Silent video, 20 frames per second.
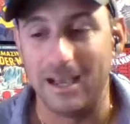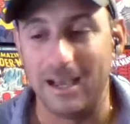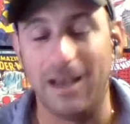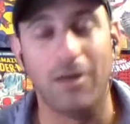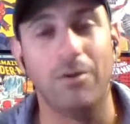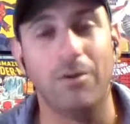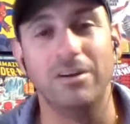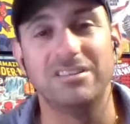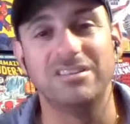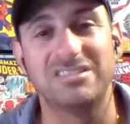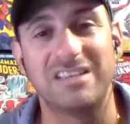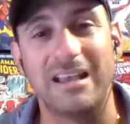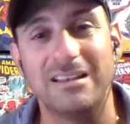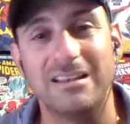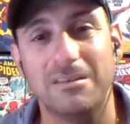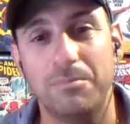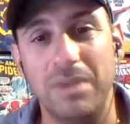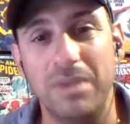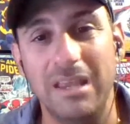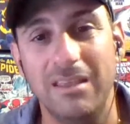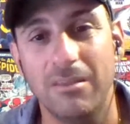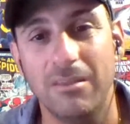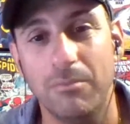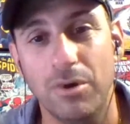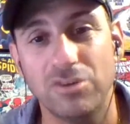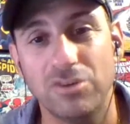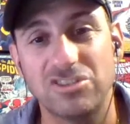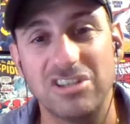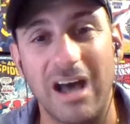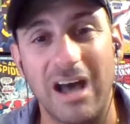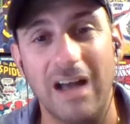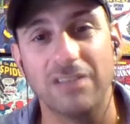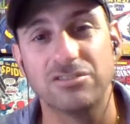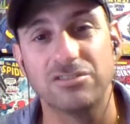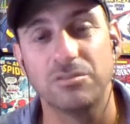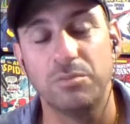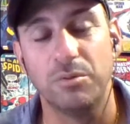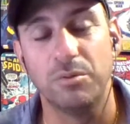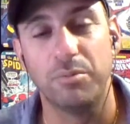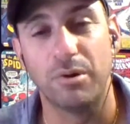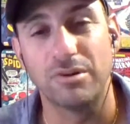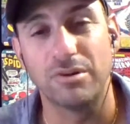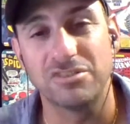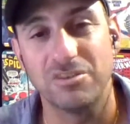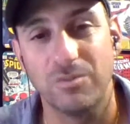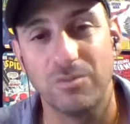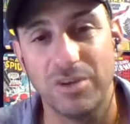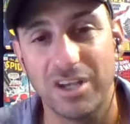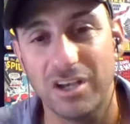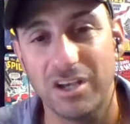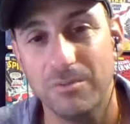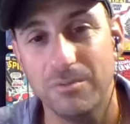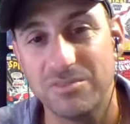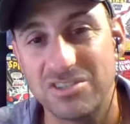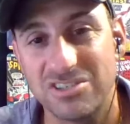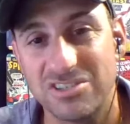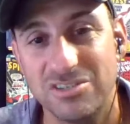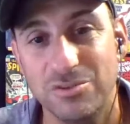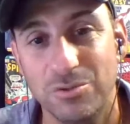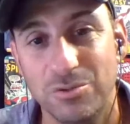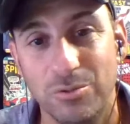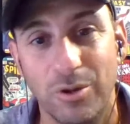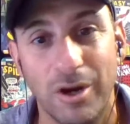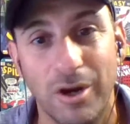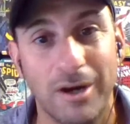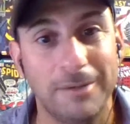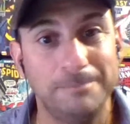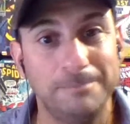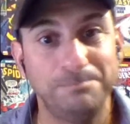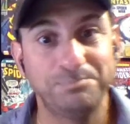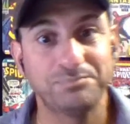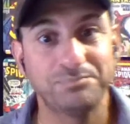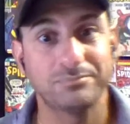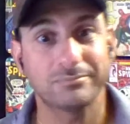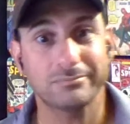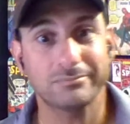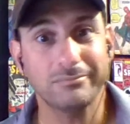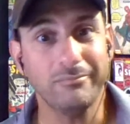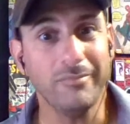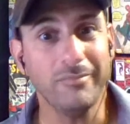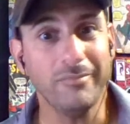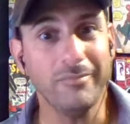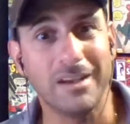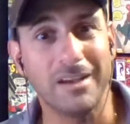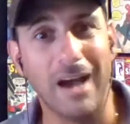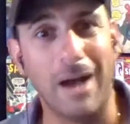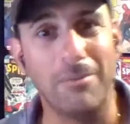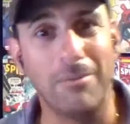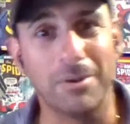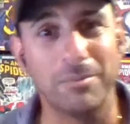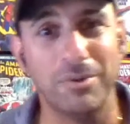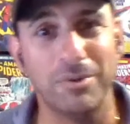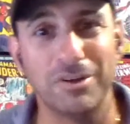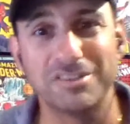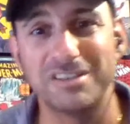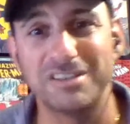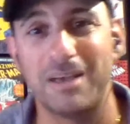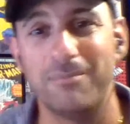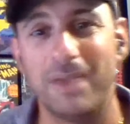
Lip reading: I always tend to be the most knowledgeable person when it comes to comic books.